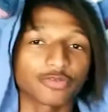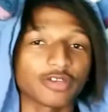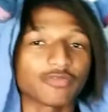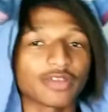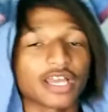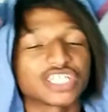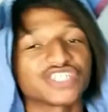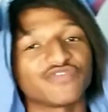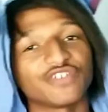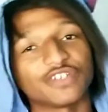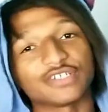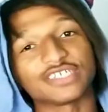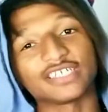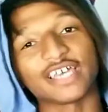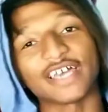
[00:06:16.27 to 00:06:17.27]
reaction
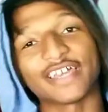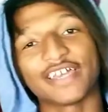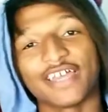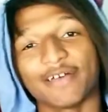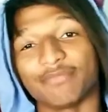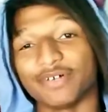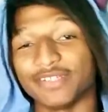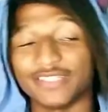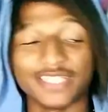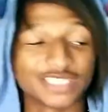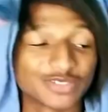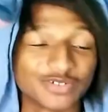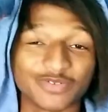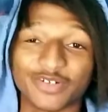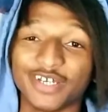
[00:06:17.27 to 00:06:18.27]
video to that. But
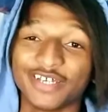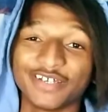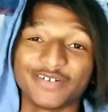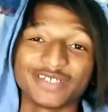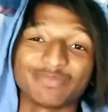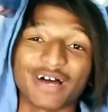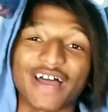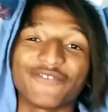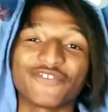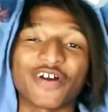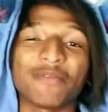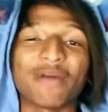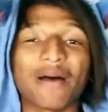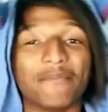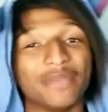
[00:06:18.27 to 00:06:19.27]
this one was by
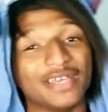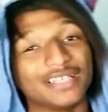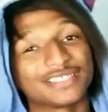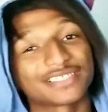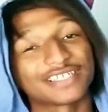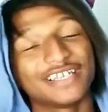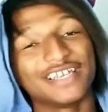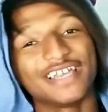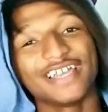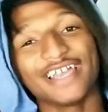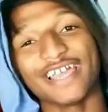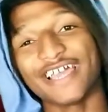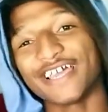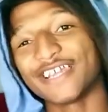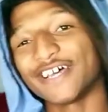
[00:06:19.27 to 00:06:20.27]
far my best,
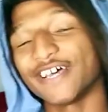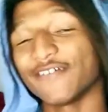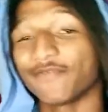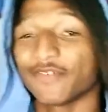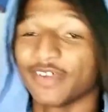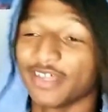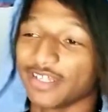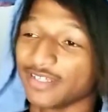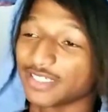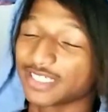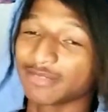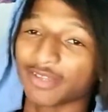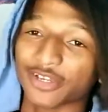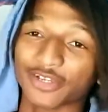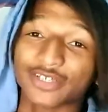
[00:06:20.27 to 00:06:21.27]
and this
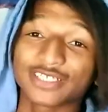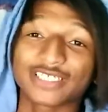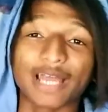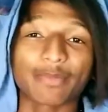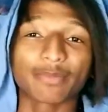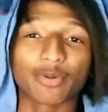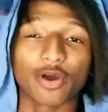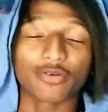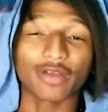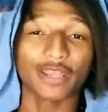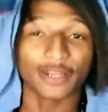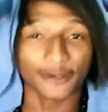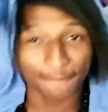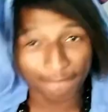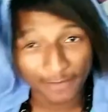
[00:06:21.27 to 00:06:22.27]
seemed like a good stopping point
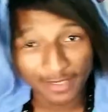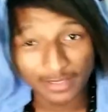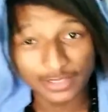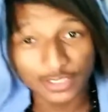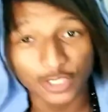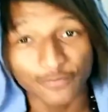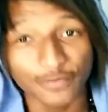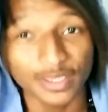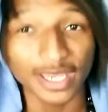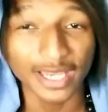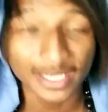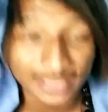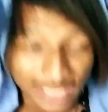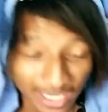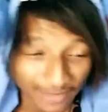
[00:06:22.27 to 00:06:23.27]
right here. So if you
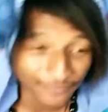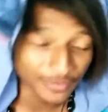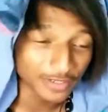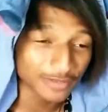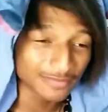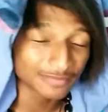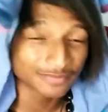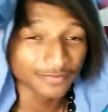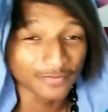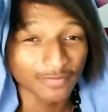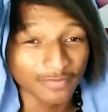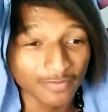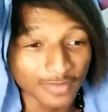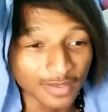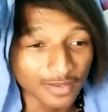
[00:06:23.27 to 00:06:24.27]
guys have
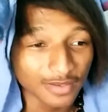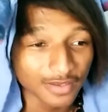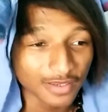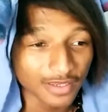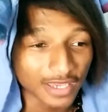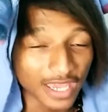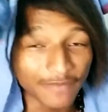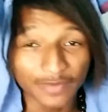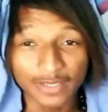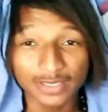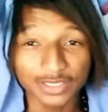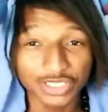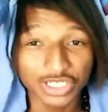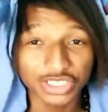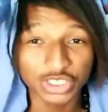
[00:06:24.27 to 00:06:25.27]
any
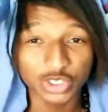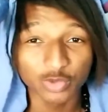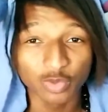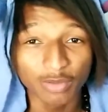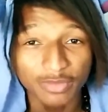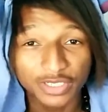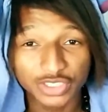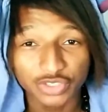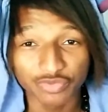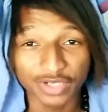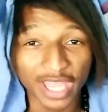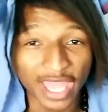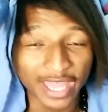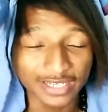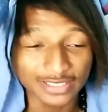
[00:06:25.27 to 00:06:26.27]
suggestions you want me to
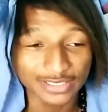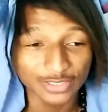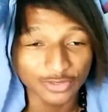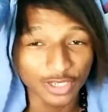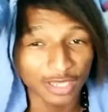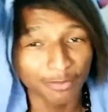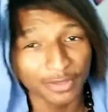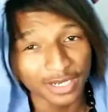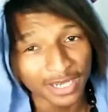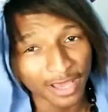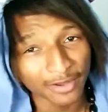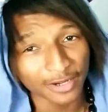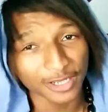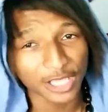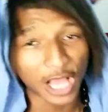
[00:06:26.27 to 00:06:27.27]
react to, go ahead and put it
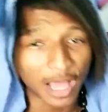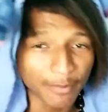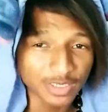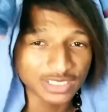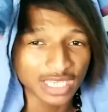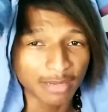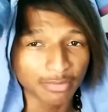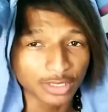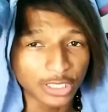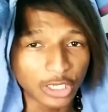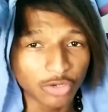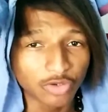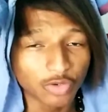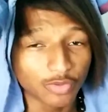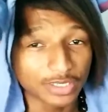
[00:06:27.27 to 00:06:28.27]
down in the comments down
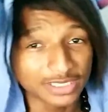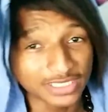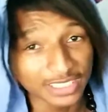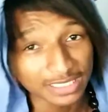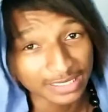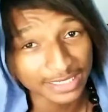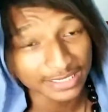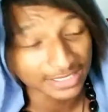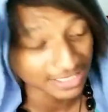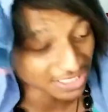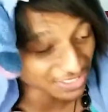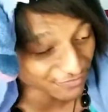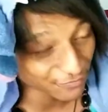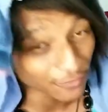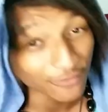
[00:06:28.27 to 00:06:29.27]
below. Want to see a link to
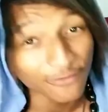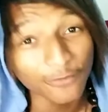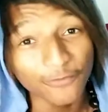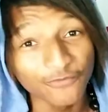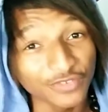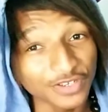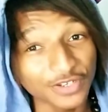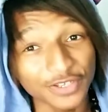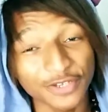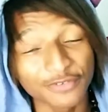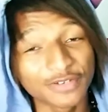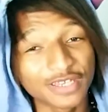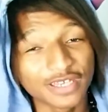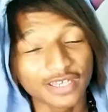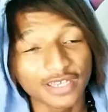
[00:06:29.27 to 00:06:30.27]
this full
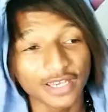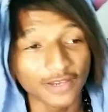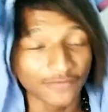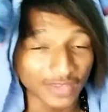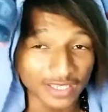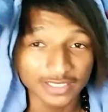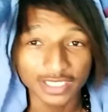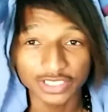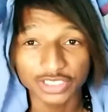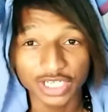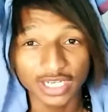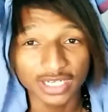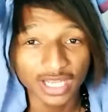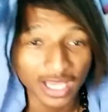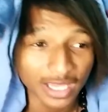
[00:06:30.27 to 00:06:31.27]
video of
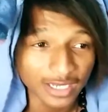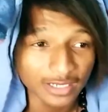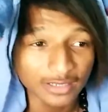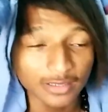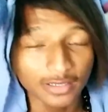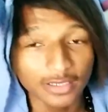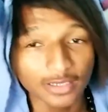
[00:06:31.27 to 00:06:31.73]
SSJ9?